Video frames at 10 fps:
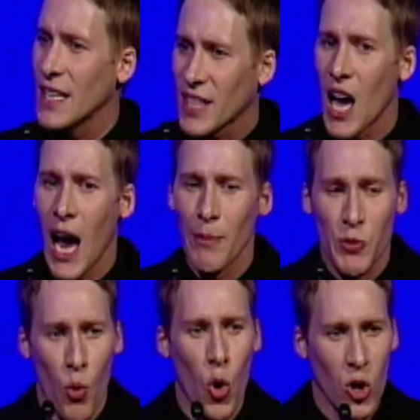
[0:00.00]
times
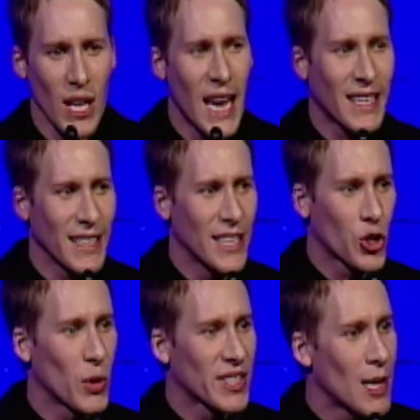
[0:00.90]
more likely
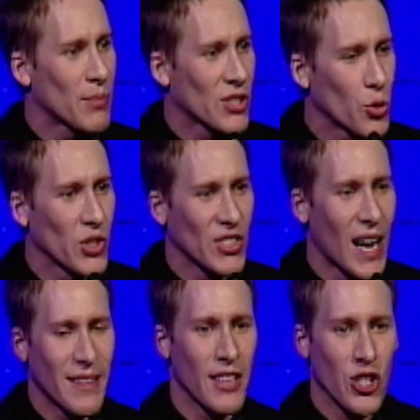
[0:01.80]
to attempt
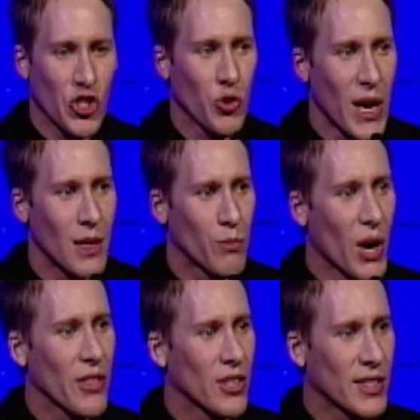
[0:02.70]
suicide than their straight
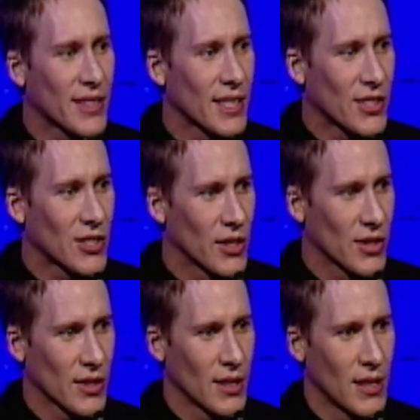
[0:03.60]
brothers and
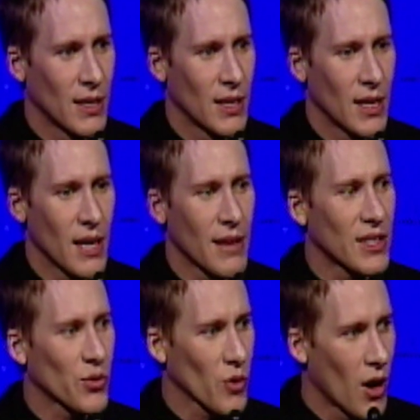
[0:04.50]
sisters. And
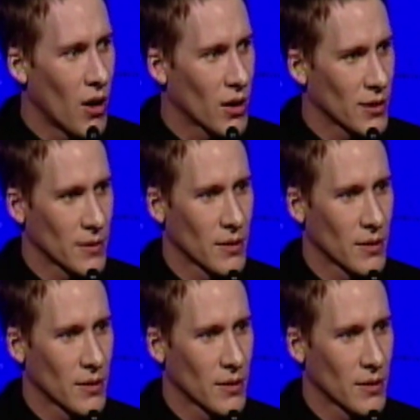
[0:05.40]
that's wrong.